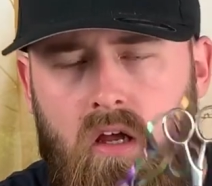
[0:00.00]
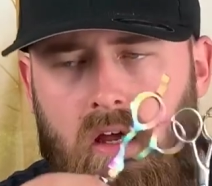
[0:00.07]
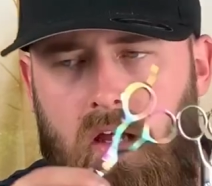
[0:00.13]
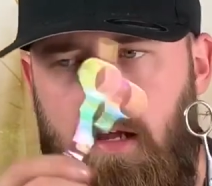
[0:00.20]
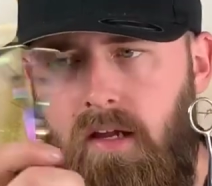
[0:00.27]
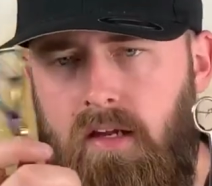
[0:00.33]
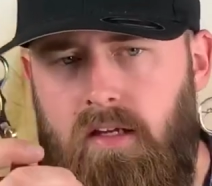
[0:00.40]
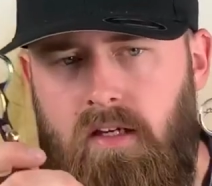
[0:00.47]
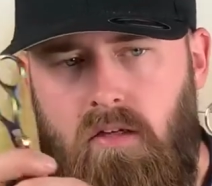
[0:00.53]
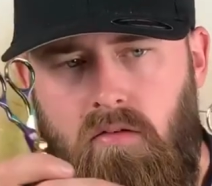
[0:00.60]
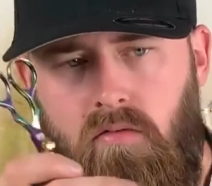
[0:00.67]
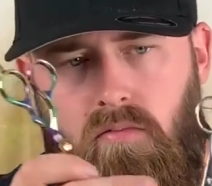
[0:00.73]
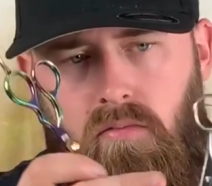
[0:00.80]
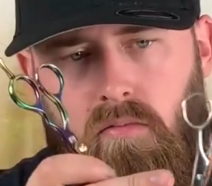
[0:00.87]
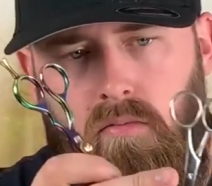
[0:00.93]
a
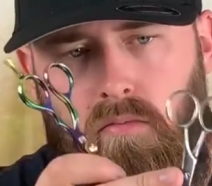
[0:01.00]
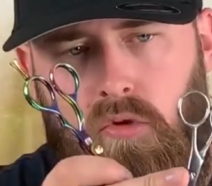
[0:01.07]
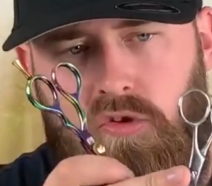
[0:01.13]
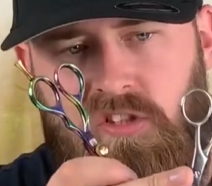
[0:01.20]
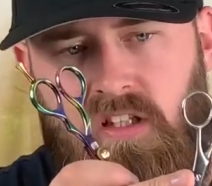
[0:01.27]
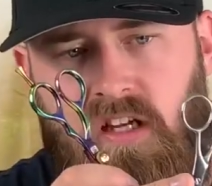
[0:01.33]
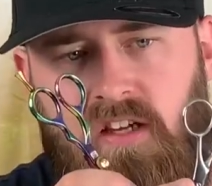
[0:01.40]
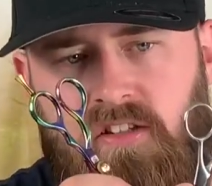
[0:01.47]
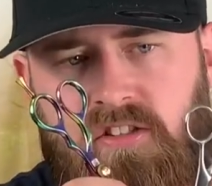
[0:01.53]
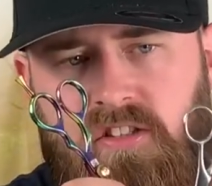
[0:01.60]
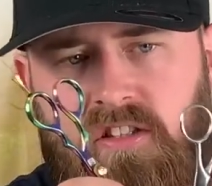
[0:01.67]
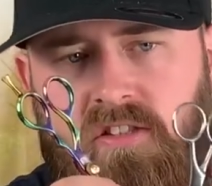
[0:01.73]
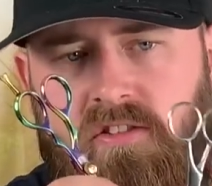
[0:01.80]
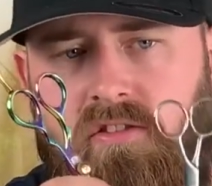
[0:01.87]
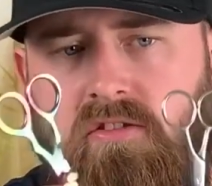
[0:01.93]
mustache
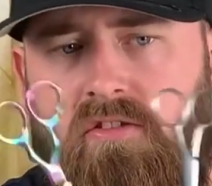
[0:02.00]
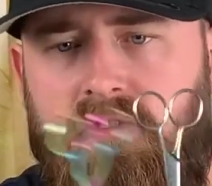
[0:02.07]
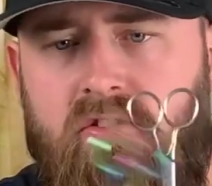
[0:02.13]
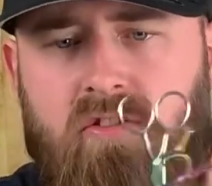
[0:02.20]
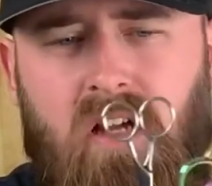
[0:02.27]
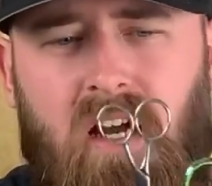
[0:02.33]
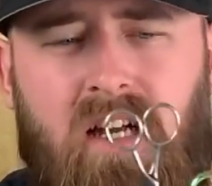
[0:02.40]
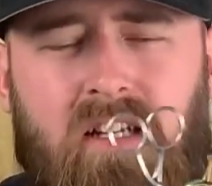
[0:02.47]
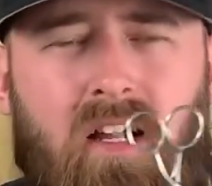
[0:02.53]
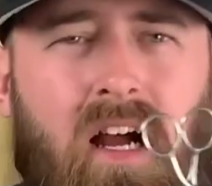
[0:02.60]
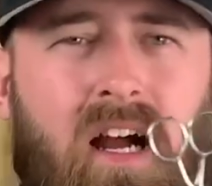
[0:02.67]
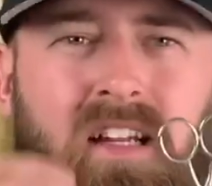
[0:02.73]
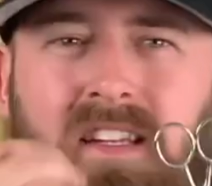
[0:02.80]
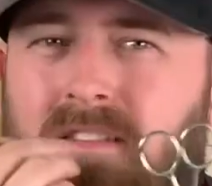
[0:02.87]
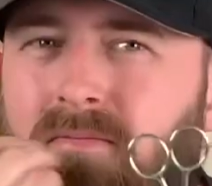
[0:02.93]
scissors.
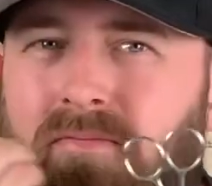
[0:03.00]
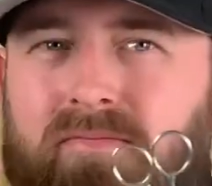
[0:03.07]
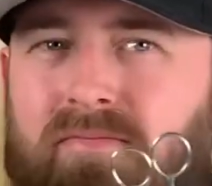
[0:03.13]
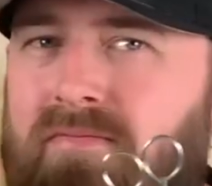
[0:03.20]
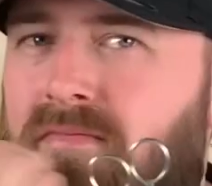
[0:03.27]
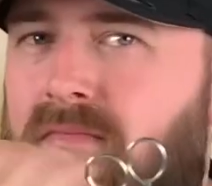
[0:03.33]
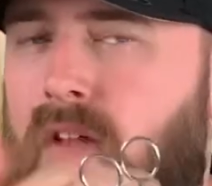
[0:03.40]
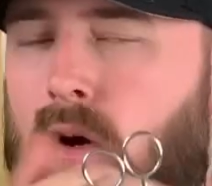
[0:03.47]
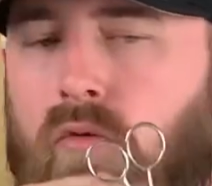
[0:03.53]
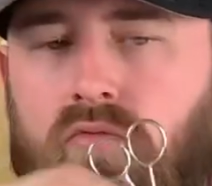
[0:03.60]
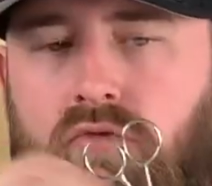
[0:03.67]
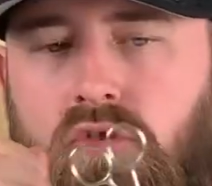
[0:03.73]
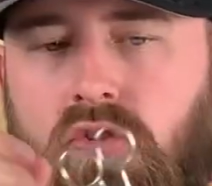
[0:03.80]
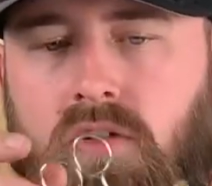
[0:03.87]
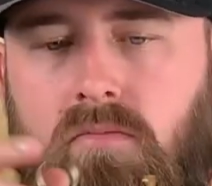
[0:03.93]
I don't
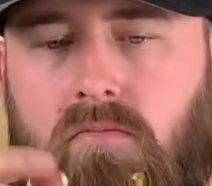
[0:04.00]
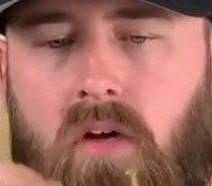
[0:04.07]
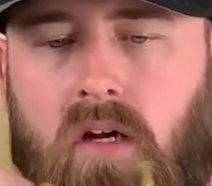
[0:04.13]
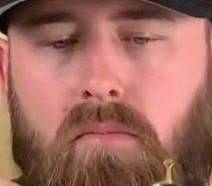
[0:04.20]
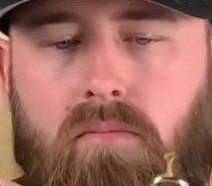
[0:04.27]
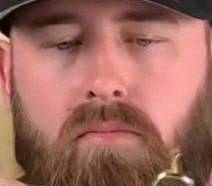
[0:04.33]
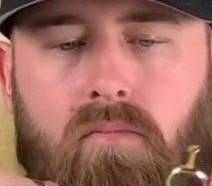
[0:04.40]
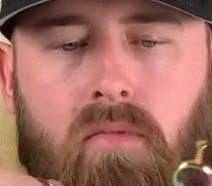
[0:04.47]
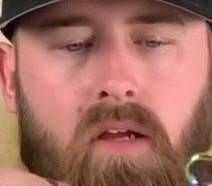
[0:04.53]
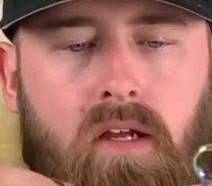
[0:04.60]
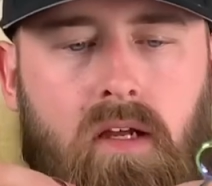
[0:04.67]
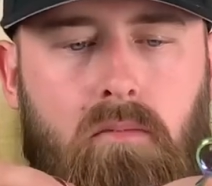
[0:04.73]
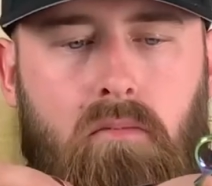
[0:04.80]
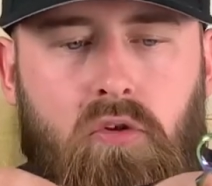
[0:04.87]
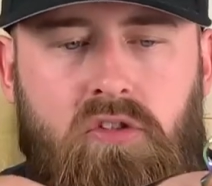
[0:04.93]
trim my
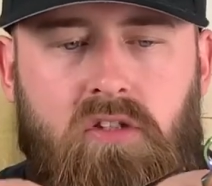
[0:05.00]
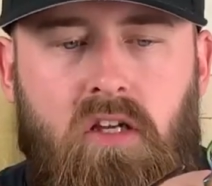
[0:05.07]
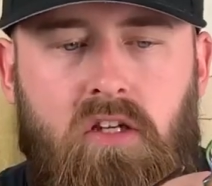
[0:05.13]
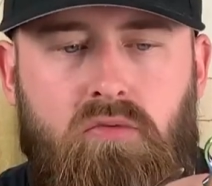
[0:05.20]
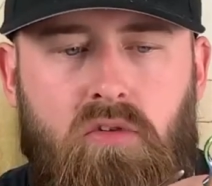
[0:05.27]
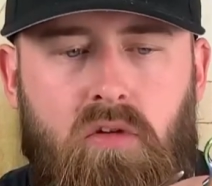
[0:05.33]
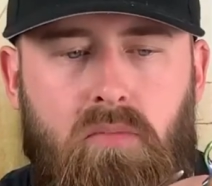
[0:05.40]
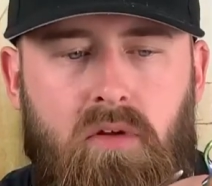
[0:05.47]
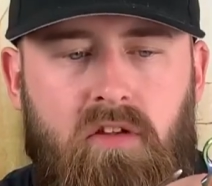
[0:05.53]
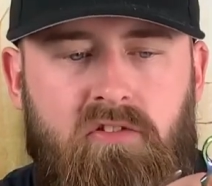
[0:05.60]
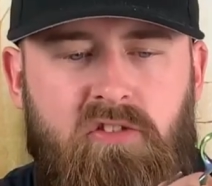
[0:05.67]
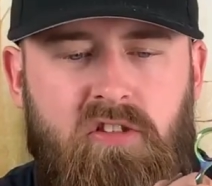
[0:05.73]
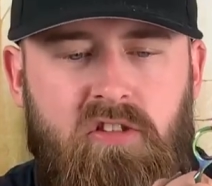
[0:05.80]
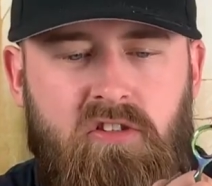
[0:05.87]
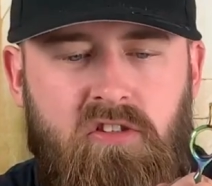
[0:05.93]
mustache with a pair of
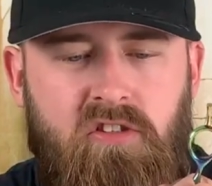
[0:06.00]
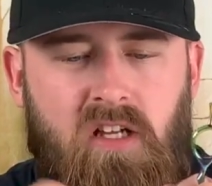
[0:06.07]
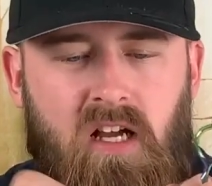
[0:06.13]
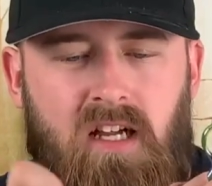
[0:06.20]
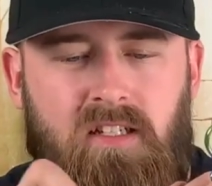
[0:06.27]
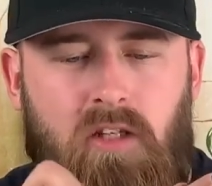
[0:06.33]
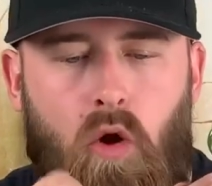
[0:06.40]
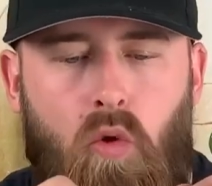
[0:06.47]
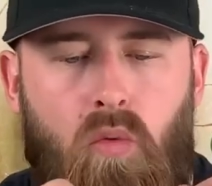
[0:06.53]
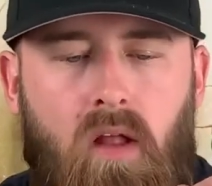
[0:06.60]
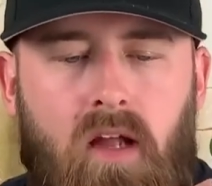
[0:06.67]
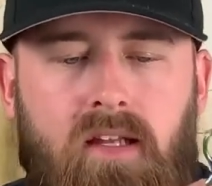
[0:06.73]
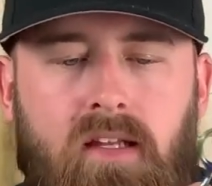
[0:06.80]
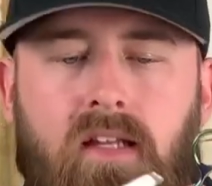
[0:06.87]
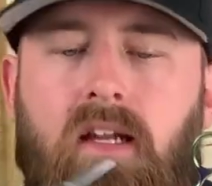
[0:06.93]
scissors. I don't
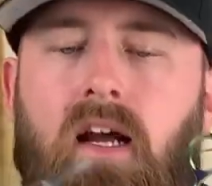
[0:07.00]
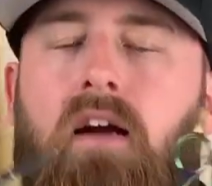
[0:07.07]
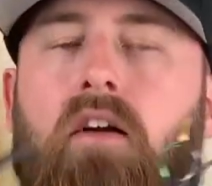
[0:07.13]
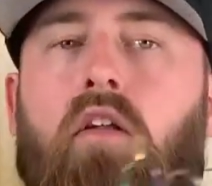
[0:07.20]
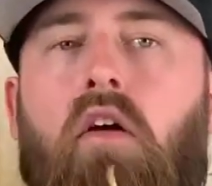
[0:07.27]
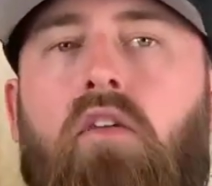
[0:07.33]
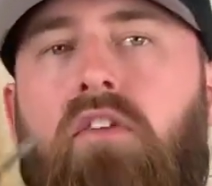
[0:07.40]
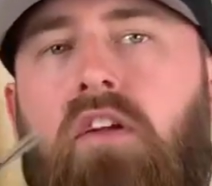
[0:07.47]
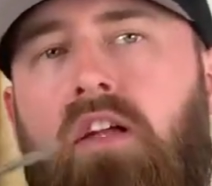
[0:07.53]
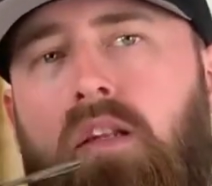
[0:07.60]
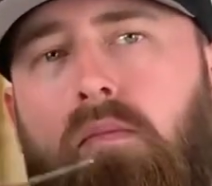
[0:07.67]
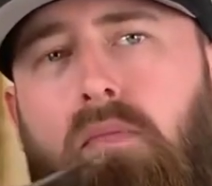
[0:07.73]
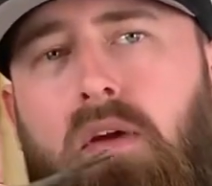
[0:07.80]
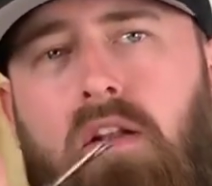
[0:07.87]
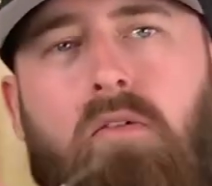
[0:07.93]
like the angle of it in the
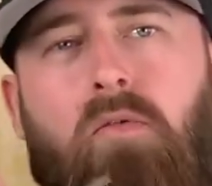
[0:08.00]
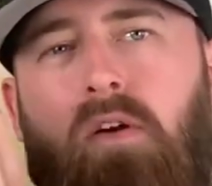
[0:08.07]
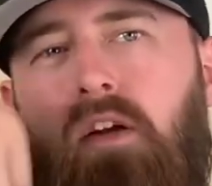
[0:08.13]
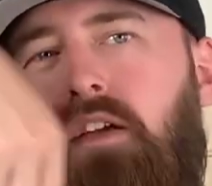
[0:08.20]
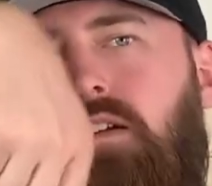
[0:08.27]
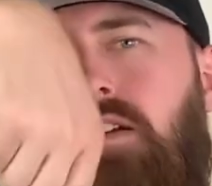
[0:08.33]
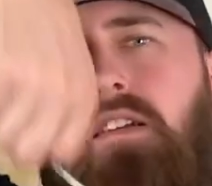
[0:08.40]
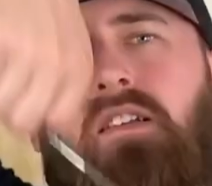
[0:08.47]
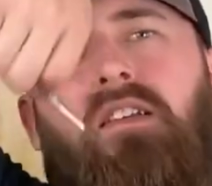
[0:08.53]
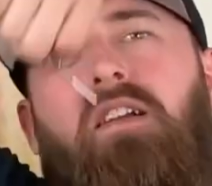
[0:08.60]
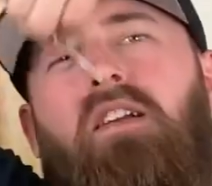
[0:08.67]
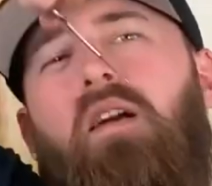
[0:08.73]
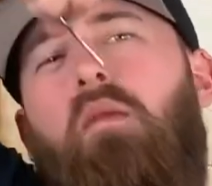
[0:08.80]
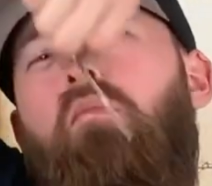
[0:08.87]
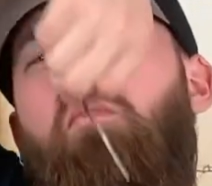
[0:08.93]
mirror where
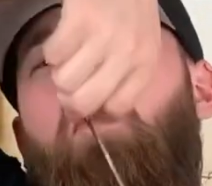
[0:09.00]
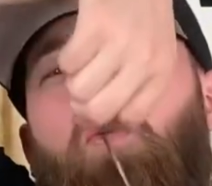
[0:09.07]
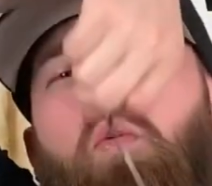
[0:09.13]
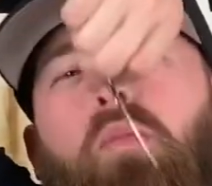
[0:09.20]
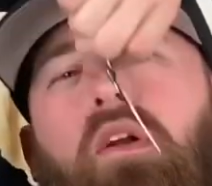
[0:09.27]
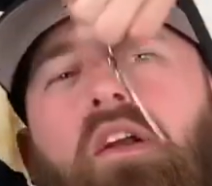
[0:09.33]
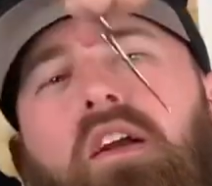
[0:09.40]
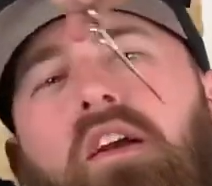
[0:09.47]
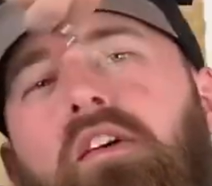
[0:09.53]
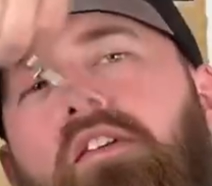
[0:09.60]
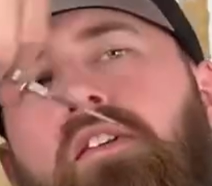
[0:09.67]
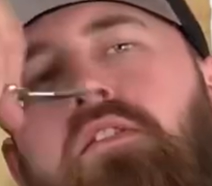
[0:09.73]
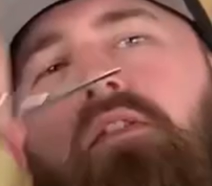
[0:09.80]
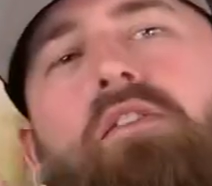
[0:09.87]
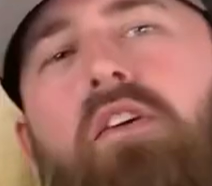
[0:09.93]
like I'm up here,
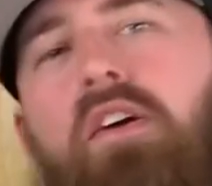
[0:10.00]
and